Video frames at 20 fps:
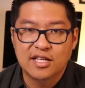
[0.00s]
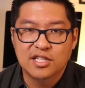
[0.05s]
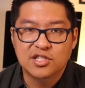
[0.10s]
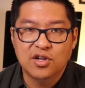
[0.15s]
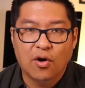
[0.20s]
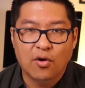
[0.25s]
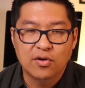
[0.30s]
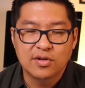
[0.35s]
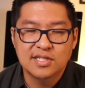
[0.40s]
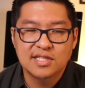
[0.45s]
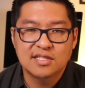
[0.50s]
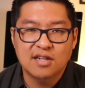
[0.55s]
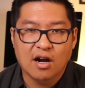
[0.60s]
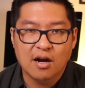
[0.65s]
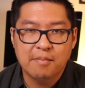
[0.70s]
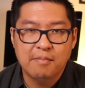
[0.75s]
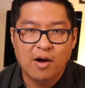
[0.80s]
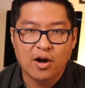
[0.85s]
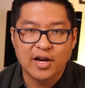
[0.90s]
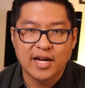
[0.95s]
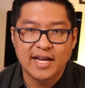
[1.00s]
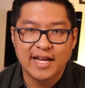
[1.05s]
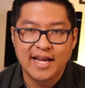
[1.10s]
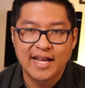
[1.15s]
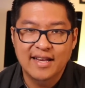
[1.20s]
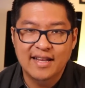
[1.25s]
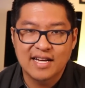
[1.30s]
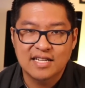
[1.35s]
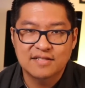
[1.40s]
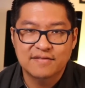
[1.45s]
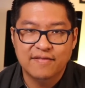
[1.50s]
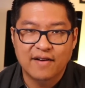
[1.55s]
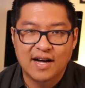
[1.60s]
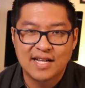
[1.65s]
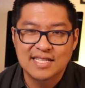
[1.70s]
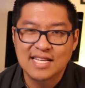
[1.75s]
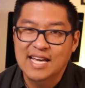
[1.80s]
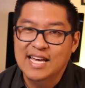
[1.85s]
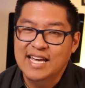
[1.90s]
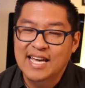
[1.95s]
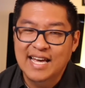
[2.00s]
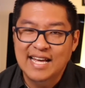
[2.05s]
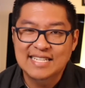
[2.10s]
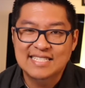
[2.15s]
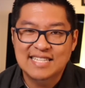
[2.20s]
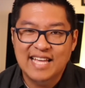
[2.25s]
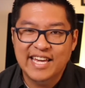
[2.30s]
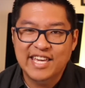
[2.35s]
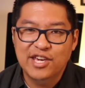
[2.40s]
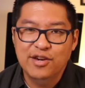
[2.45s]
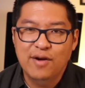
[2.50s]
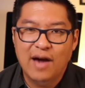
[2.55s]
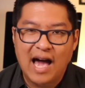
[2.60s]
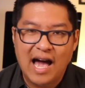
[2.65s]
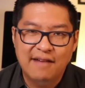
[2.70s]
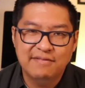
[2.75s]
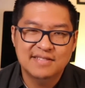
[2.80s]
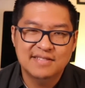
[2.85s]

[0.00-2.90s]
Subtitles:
the total stock market index fund, it's like you have